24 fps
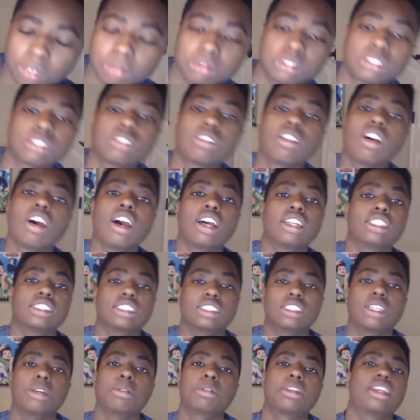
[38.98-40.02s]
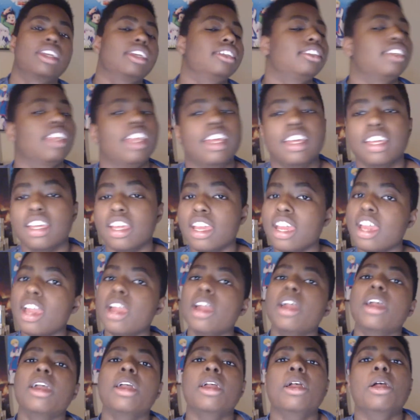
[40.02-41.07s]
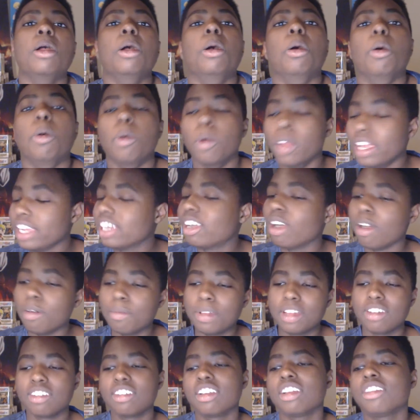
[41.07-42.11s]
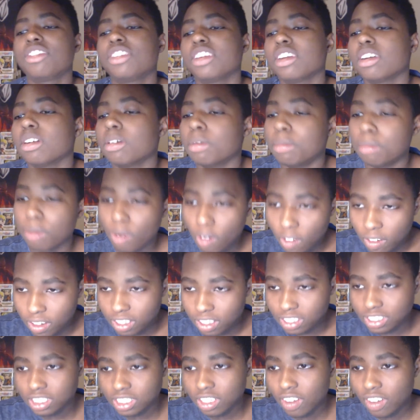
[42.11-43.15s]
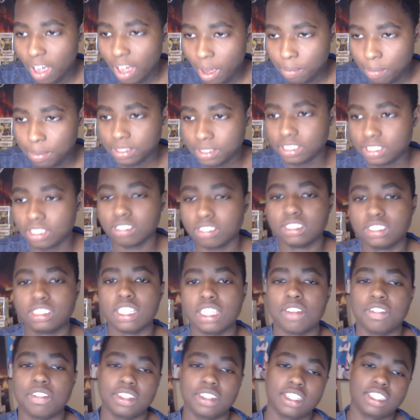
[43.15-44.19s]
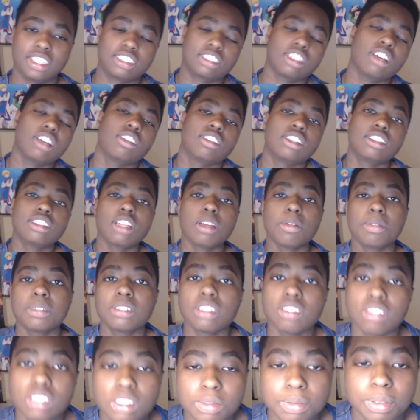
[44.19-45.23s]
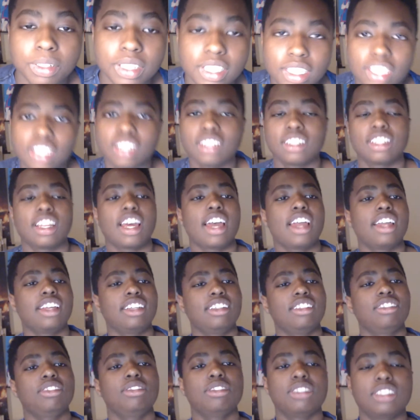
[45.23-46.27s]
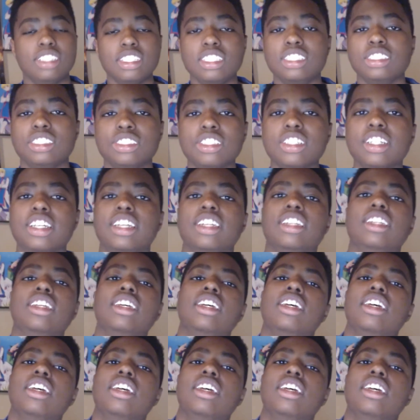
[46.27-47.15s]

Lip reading: Lump Squad? It's Lumpkin today. We're gonna be reviewing Boruto episode 70. So this episode was pretty good. I did enjoy it.